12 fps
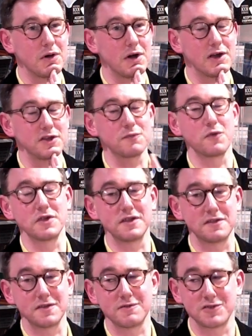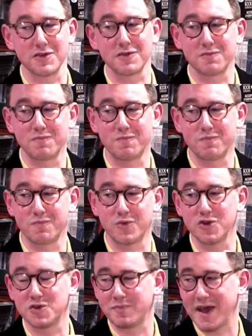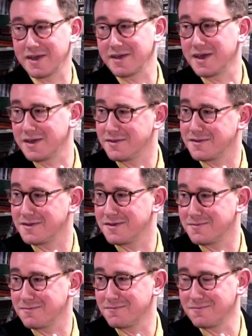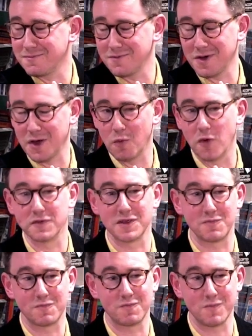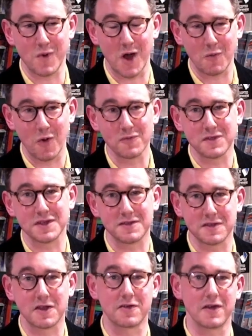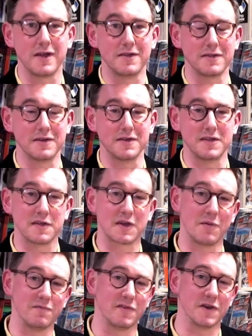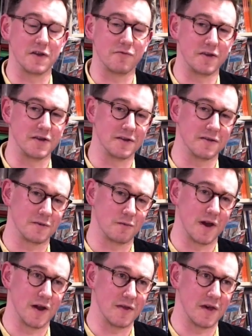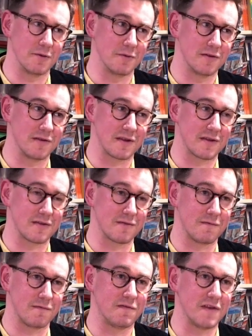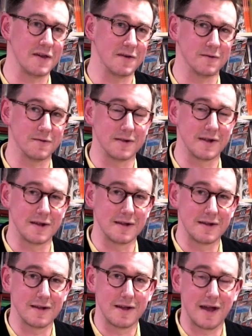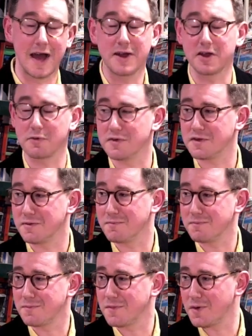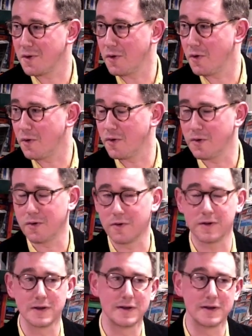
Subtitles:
I just wanted to just push back against it. I wanted to create a discomfort in readers where they would feel angry with him, or